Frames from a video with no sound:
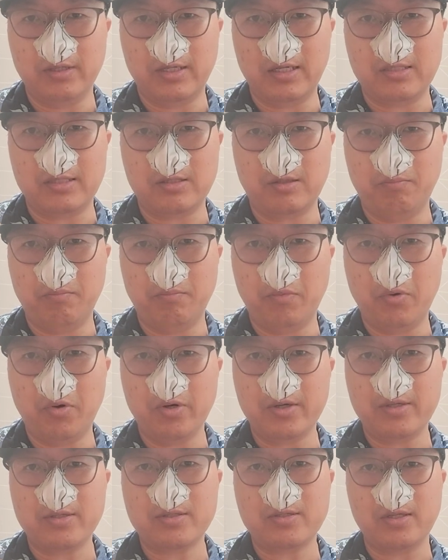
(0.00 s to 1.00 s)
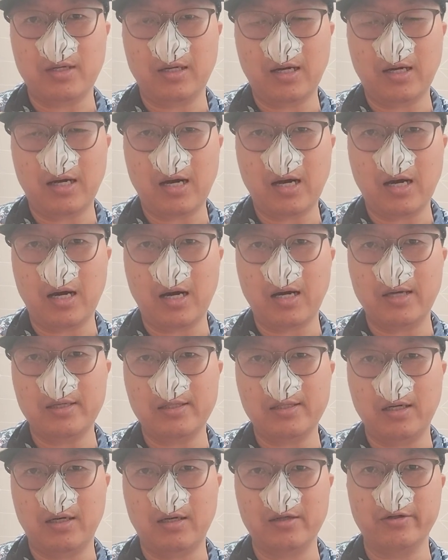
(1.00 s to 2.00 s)
It's a moist,
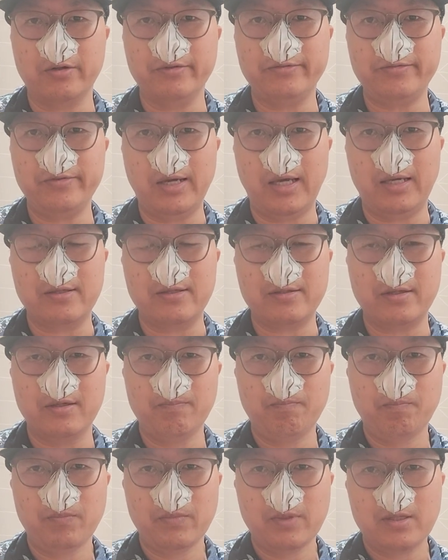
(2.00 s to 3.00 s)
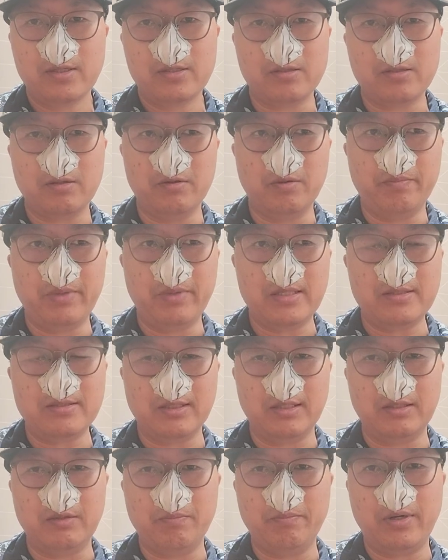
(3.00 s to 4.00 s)
hot on your face. So you
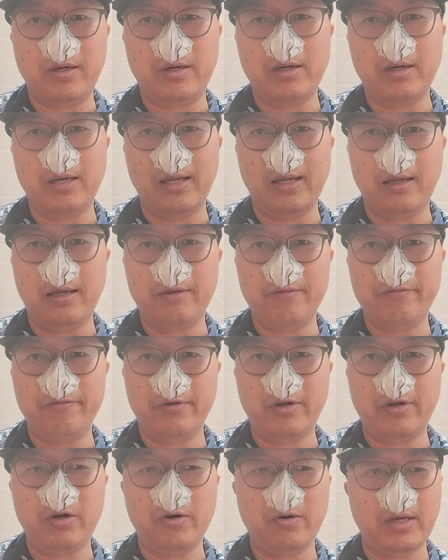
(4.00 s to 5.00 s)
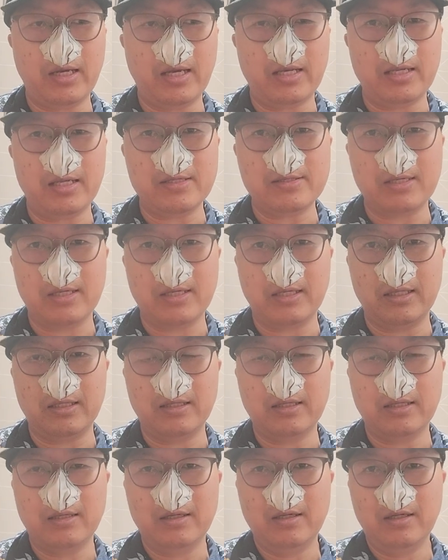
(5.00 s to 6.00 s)
basically barely feel
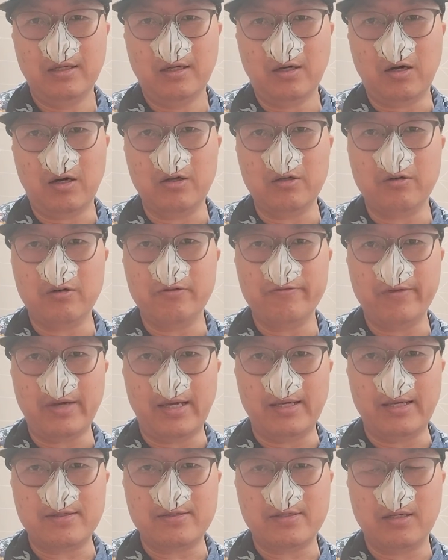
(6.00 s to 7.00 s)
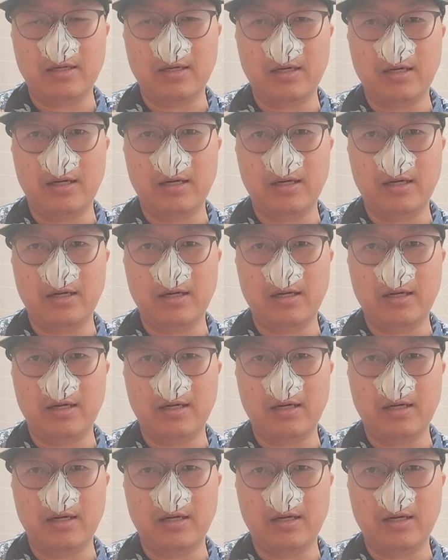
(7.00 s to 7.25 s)
anything on your face.